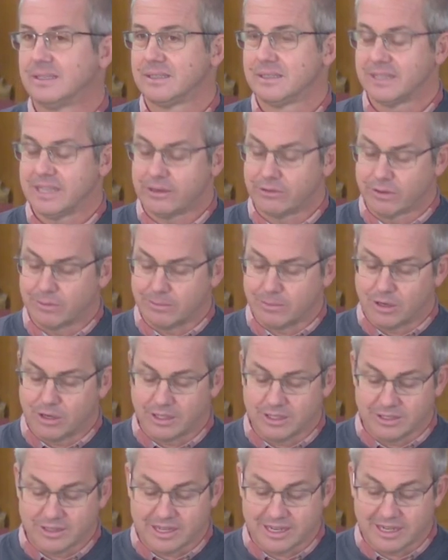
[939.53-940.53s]
they're
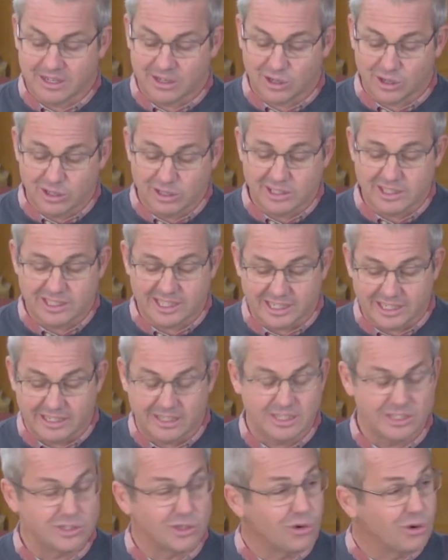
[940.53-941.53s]
reminded that God's
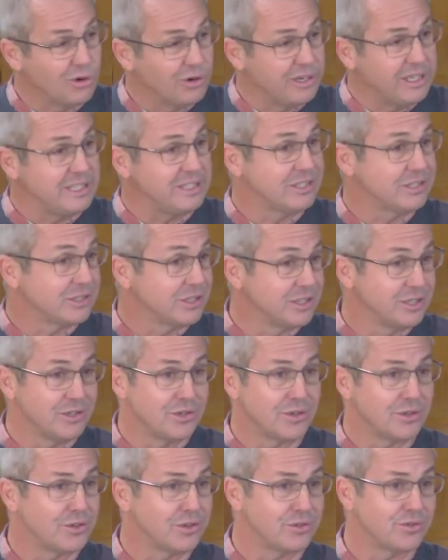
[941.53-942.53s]
king is already seated
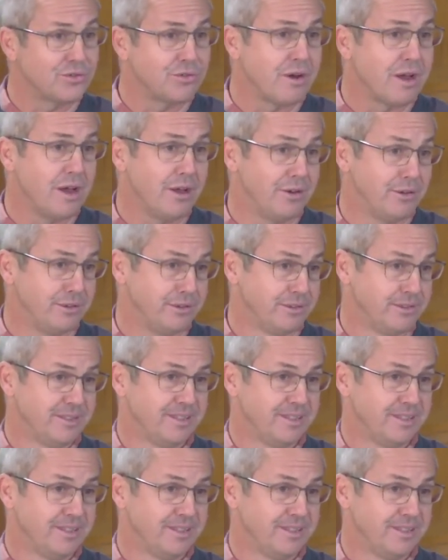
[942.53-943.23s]
on the throne.